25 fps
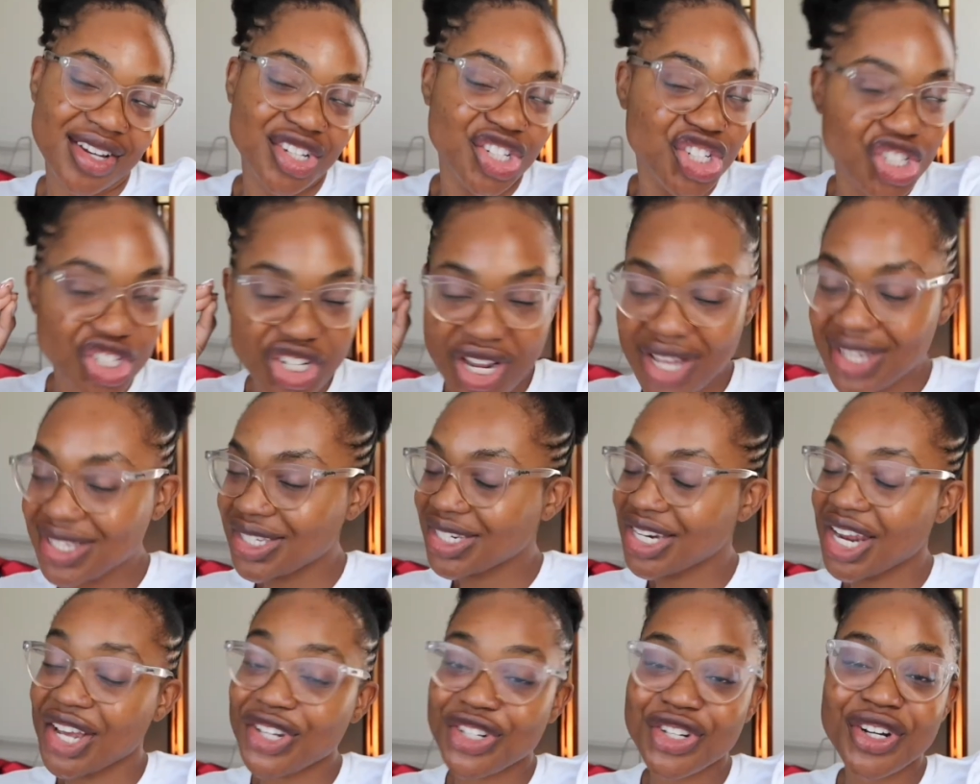
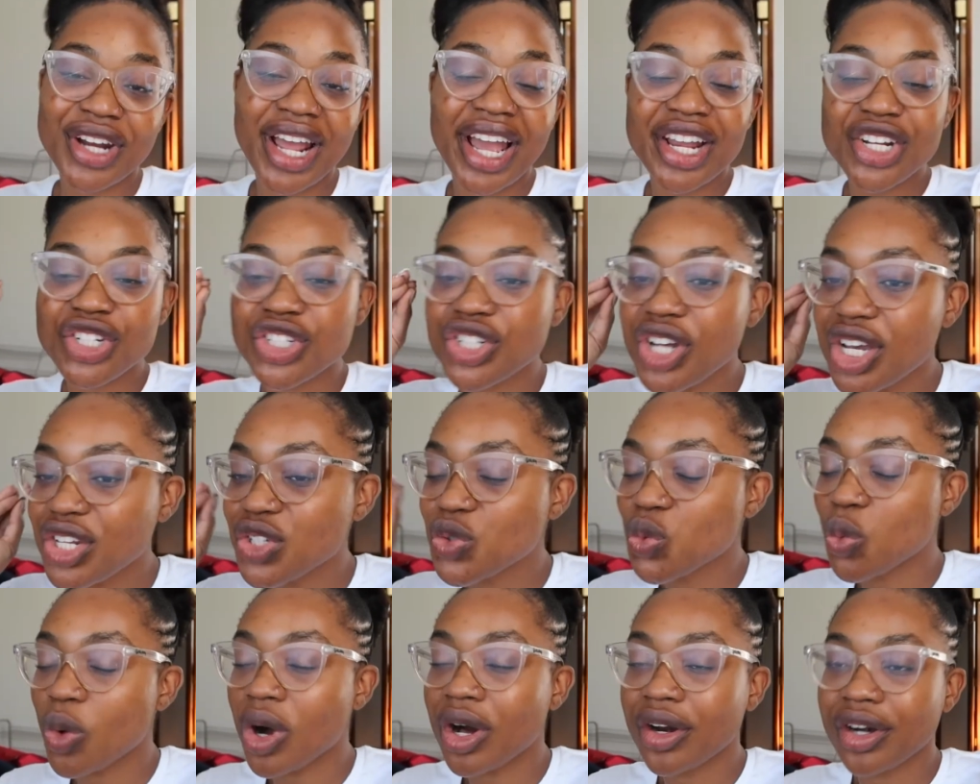Just yesterday, I
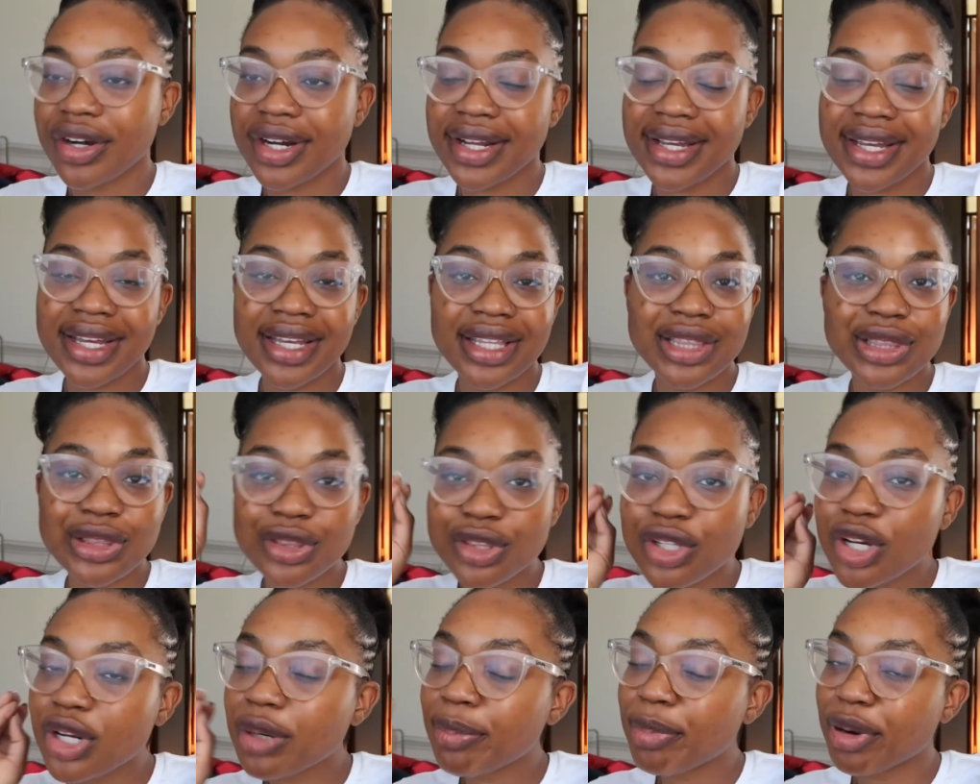just watered it.
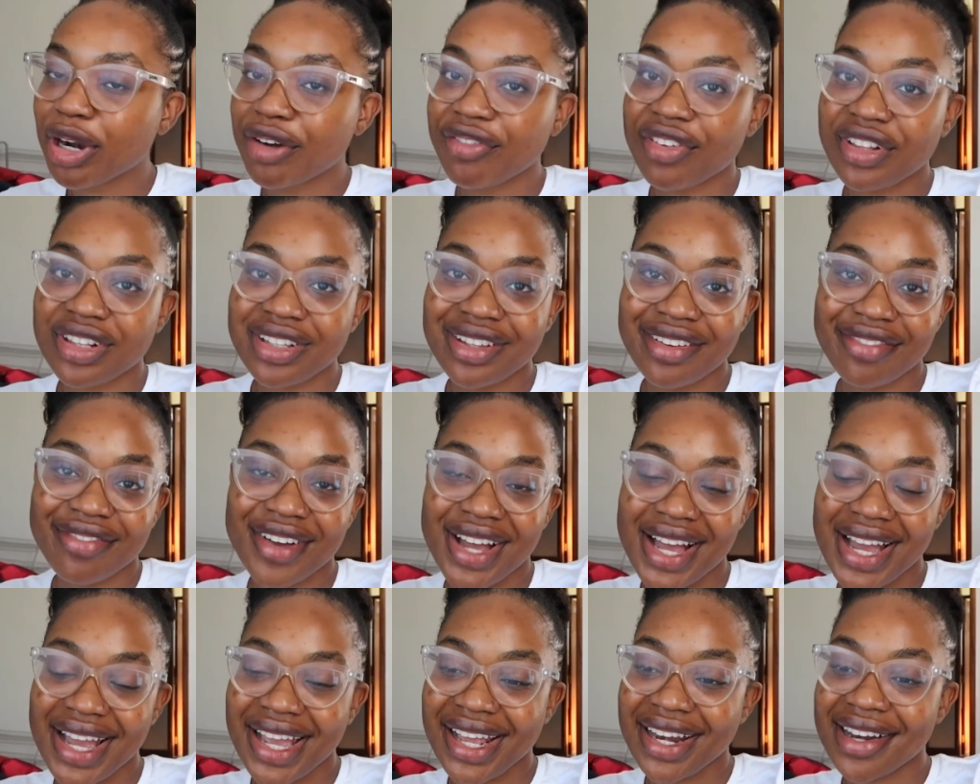It looked perfectly
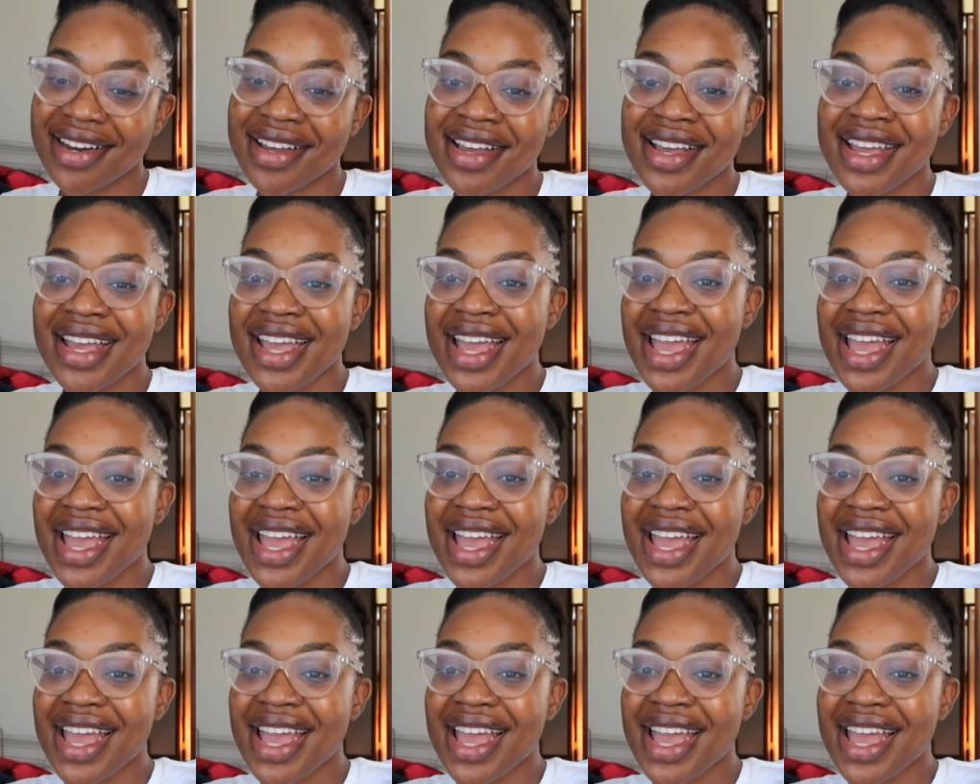fine.